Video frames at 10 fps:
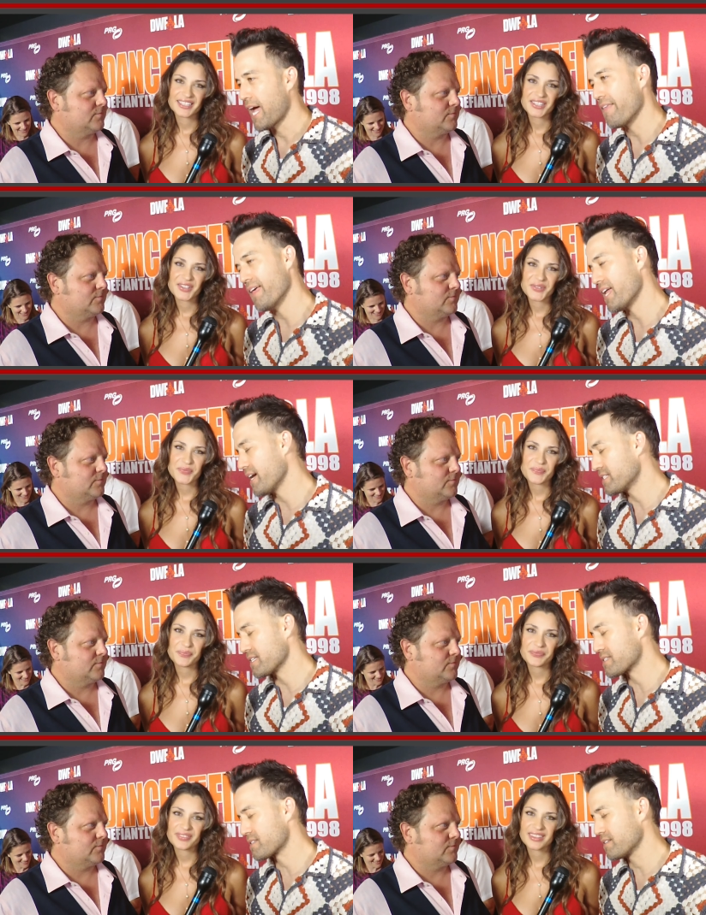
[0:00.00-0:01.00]
Speaker 1: And then I
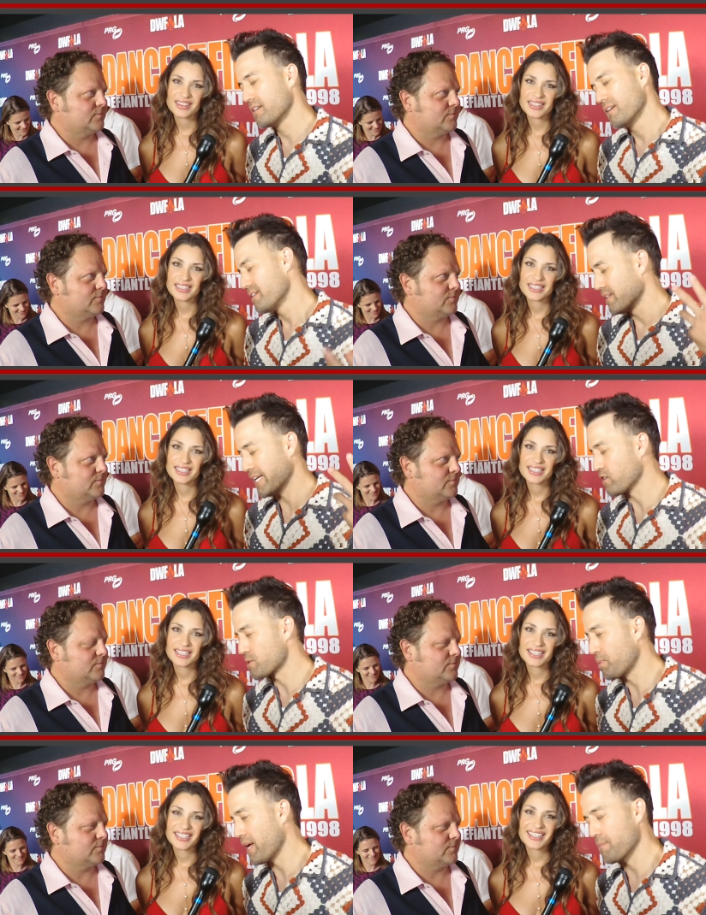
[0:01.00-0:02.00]
just let
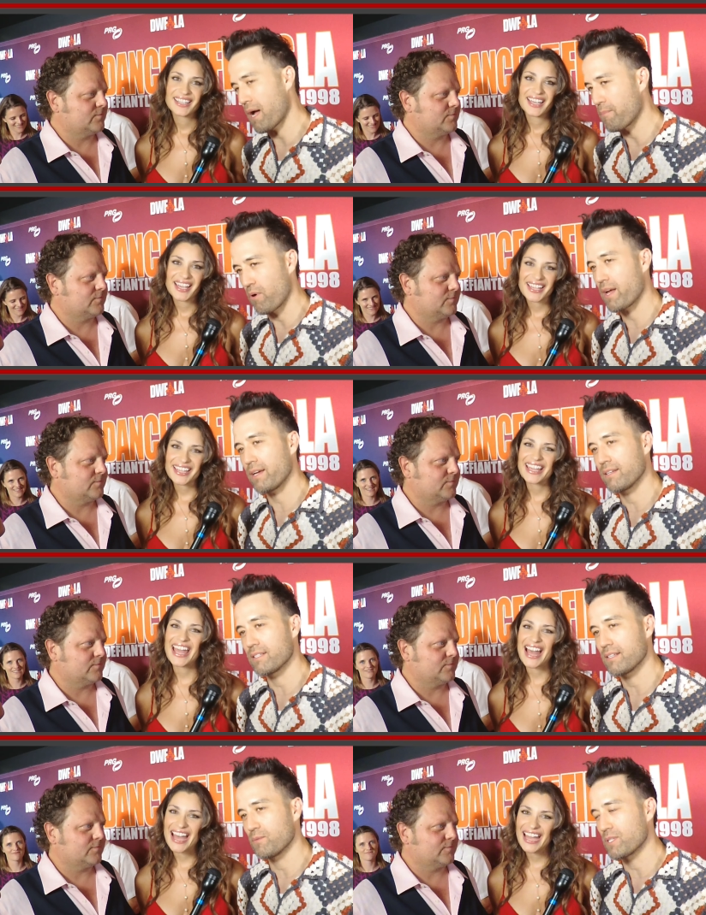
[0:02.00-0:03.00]
those play in my brain
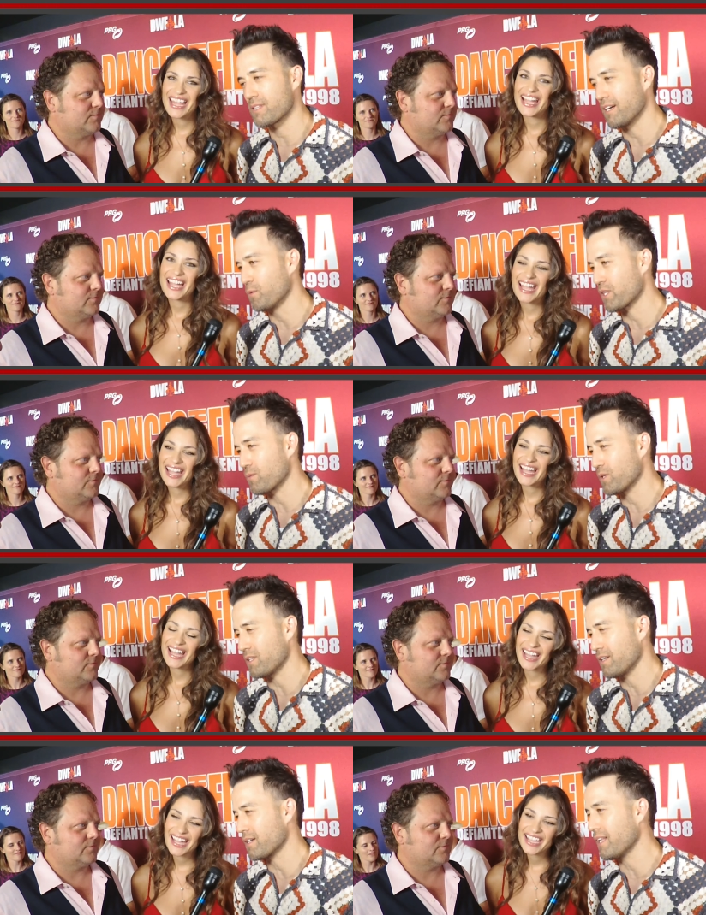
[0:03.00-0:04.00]
yeah. with, the, uh, with, with
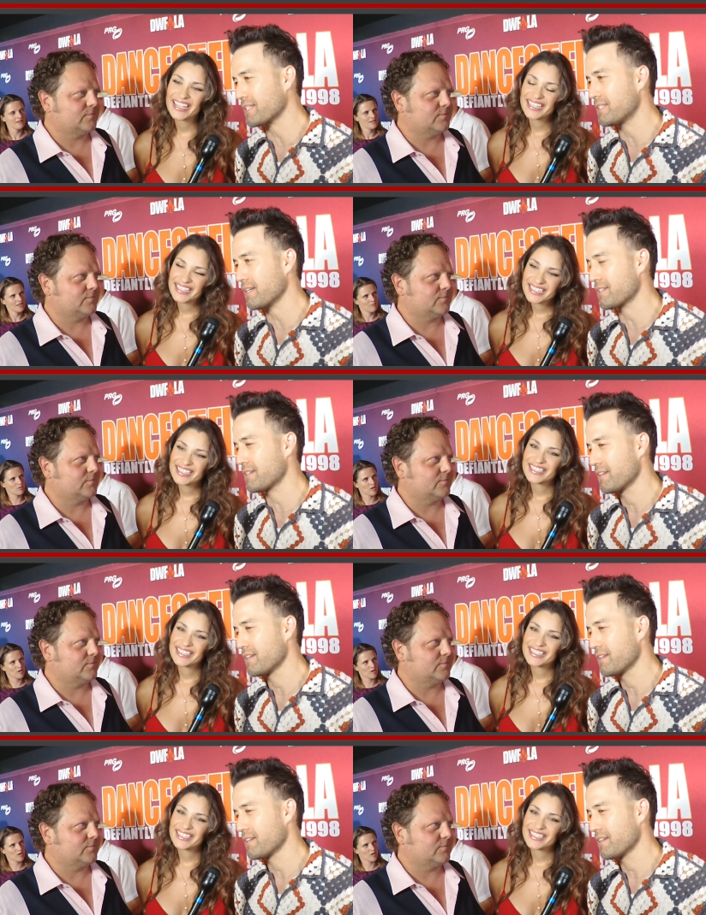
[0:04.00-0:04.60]
the eclectic